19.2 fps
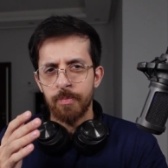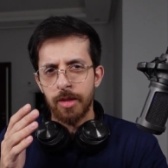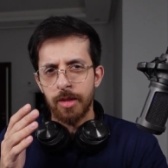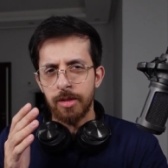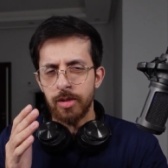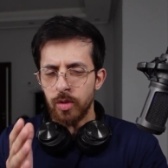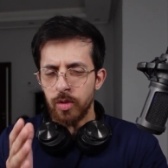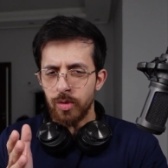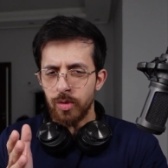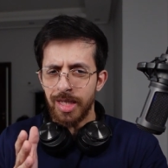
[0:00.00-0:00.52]

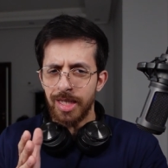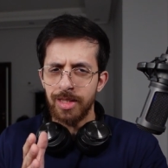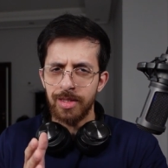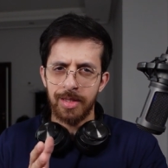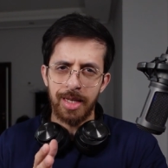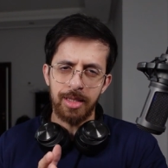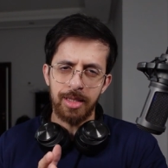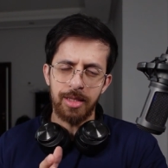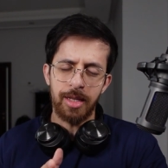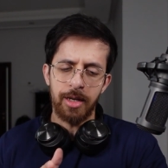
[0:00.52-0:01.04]
So change
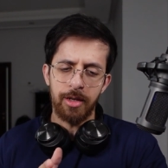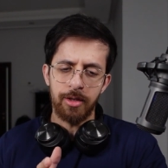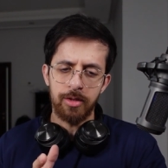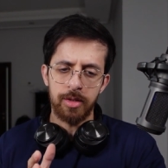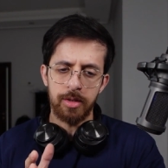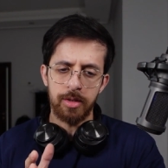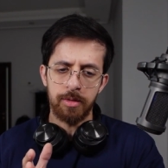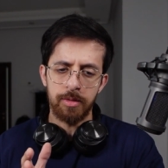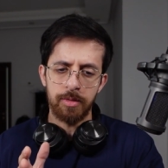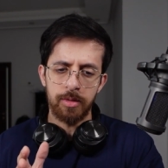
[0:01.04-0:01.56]
that
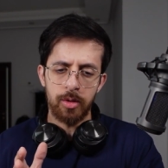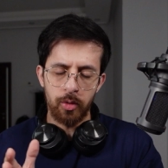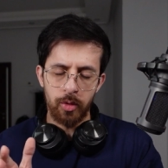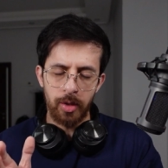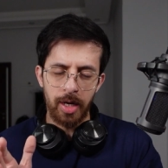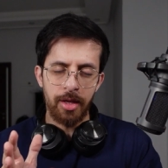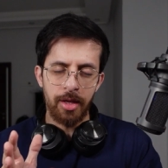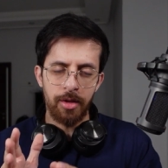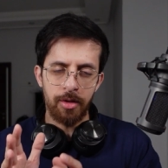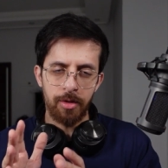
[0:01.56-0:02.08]
narrative, or
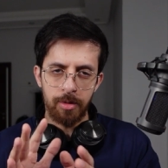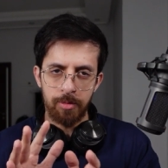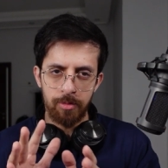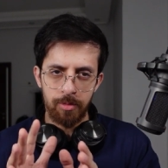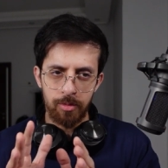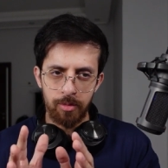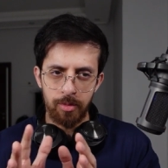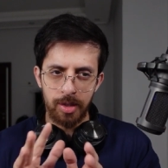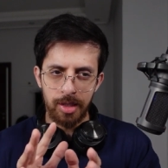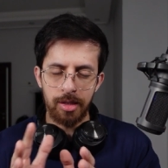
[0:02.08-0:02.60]
rather,
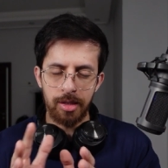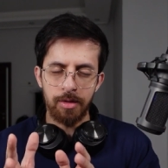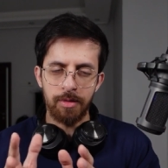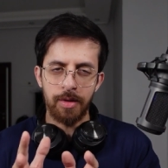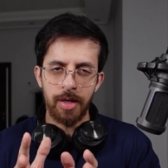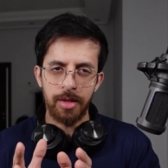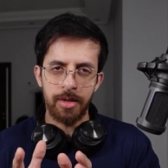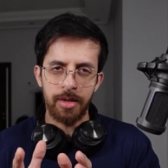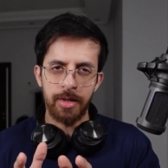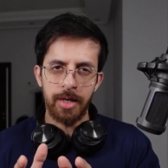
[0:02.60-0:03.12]

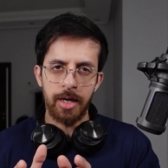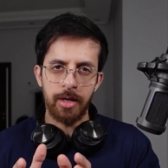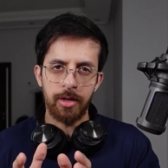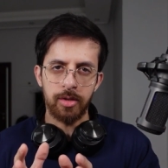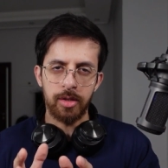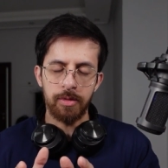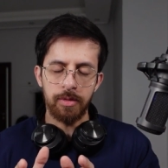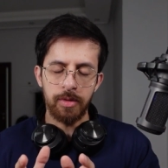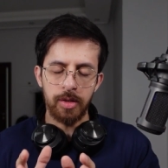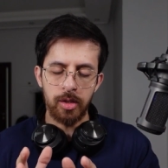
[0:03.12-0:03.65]
redefine the
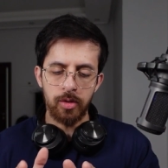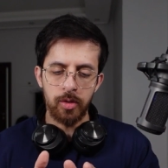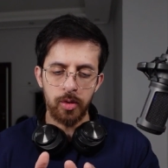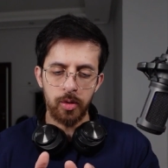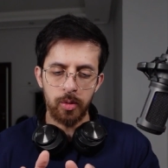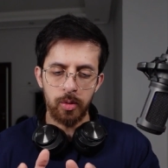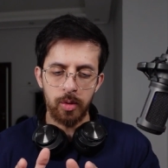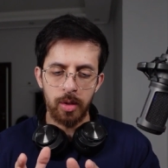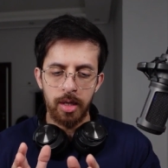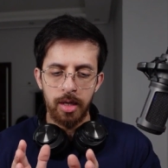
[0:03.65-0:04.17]
narrative
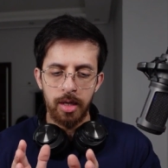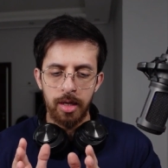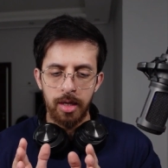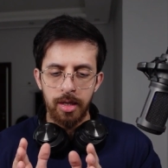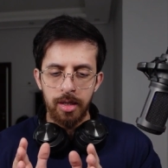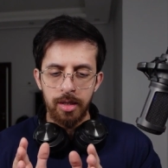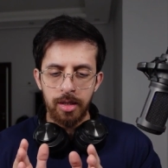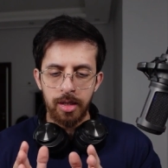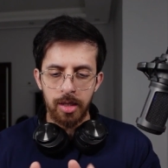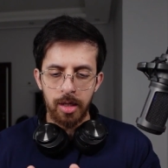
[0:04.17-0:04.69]
into,
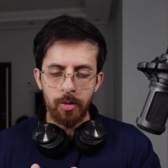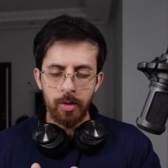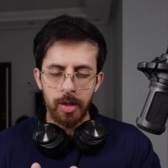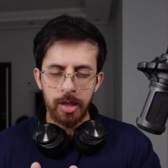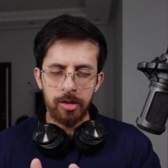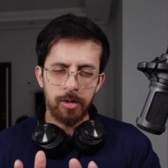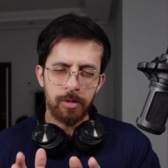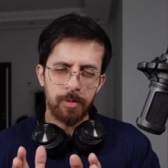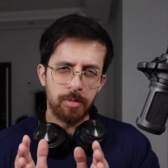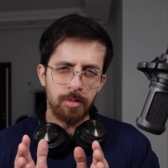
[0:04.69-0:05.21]
you know
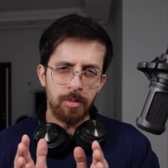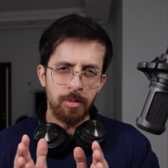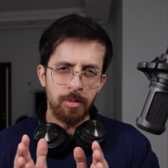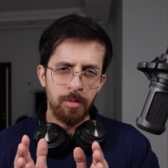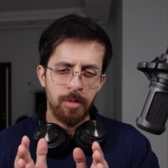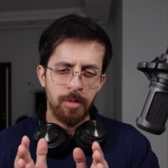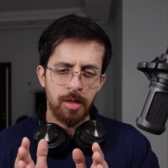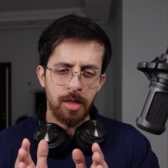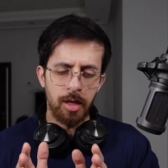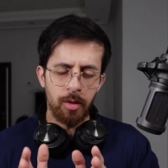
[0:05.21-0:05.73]
what?
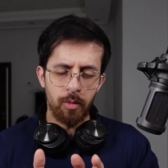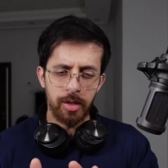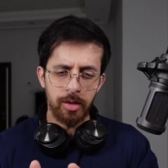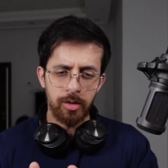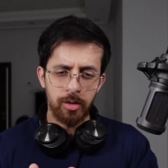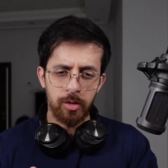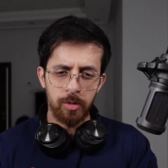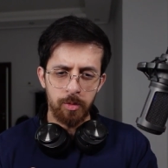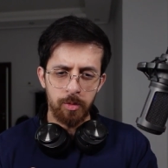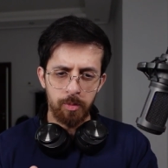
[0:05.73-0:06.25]
I
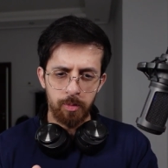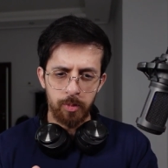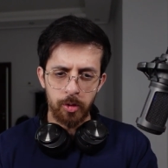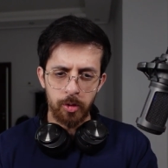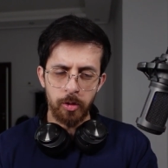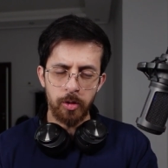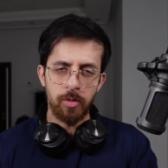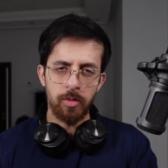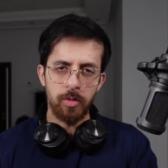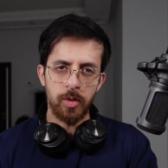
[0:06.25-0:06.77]
want to
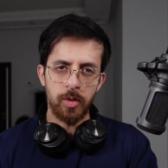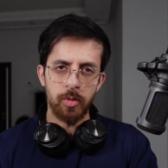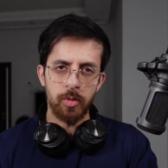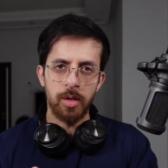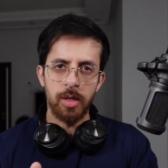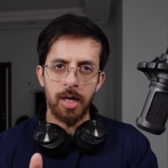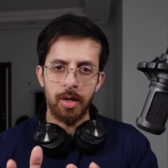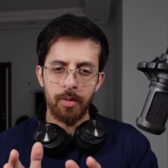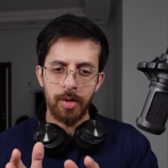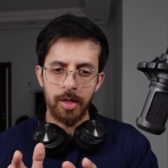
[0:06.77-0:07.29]
push through.
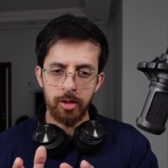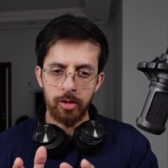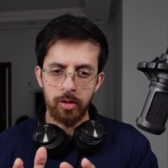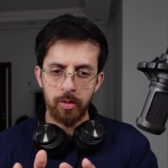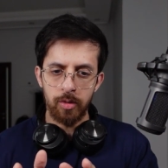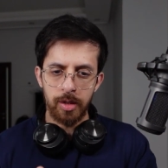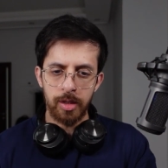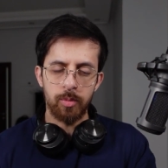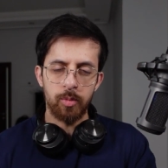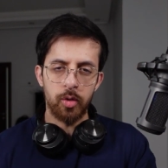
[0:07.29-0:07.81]
I want to
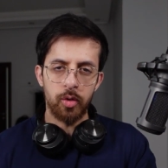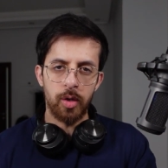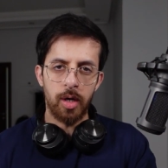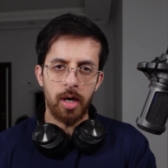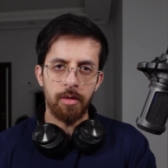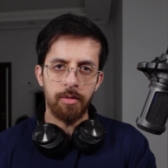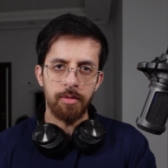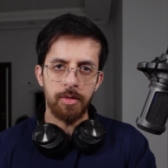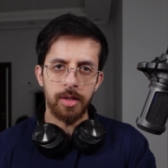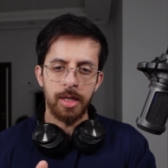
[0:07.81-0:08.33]
do this more
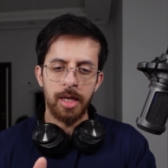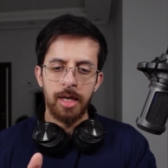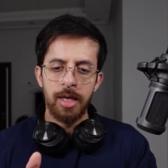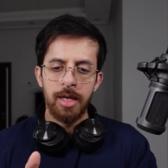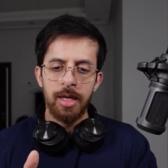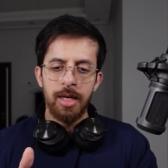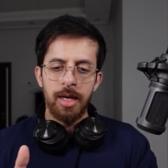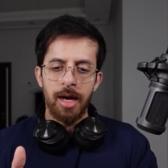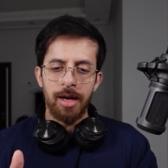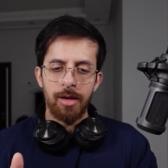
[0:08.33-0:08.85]
often.
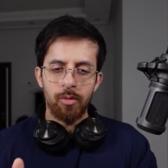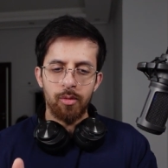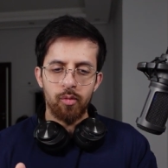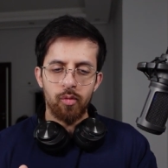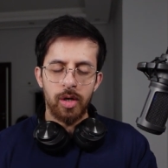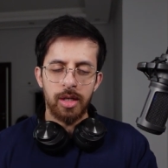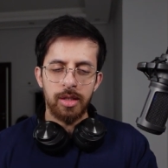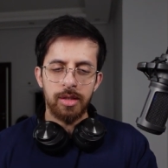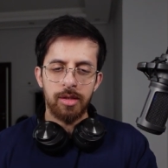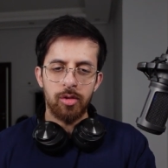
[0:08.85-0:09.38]
I
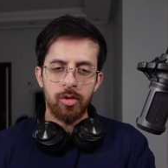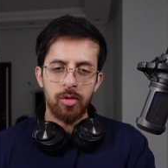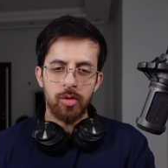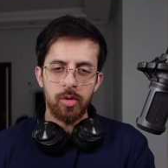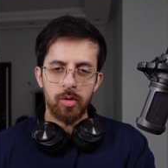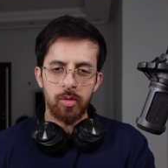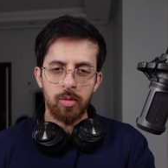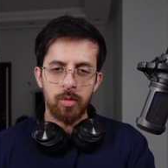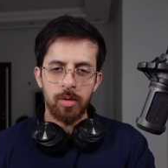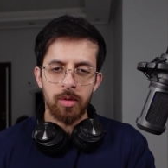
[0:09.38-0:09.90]
want
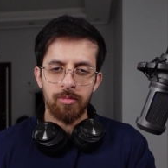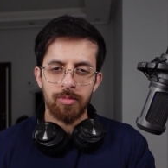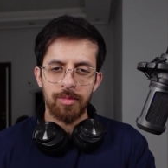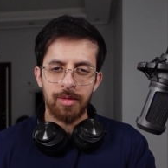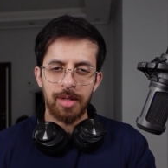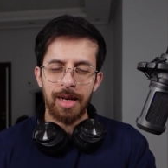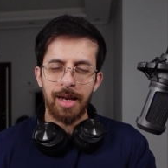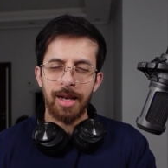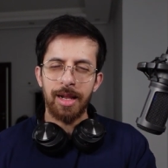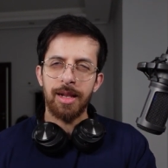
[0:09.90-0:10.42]
to,
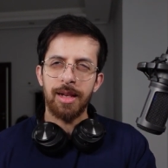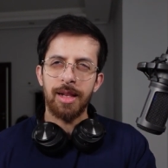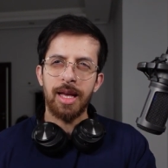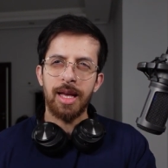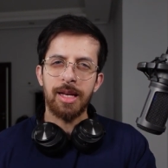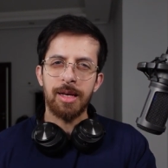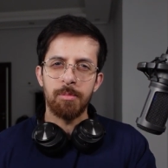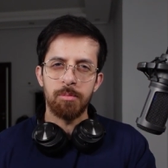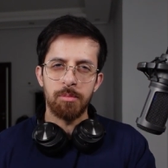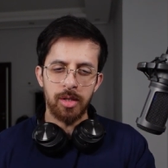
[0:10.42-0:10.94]

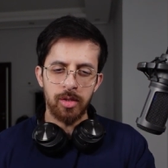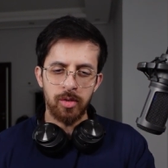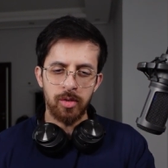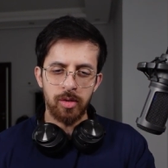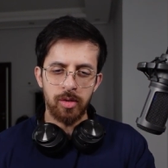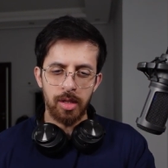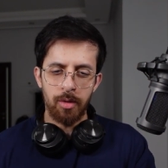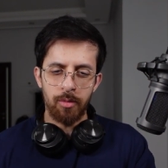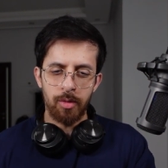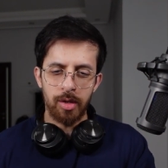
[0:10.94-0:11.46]
like a
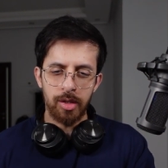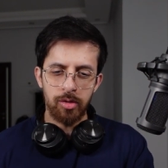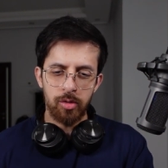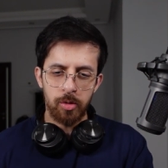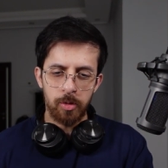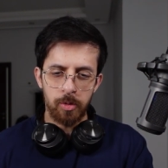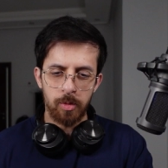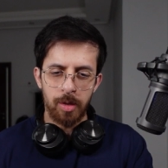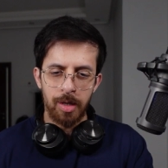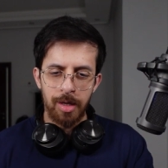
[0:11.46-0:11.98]
muscle, I want
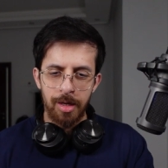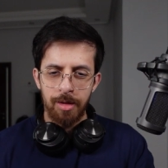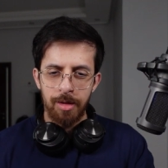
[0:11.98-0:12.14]
to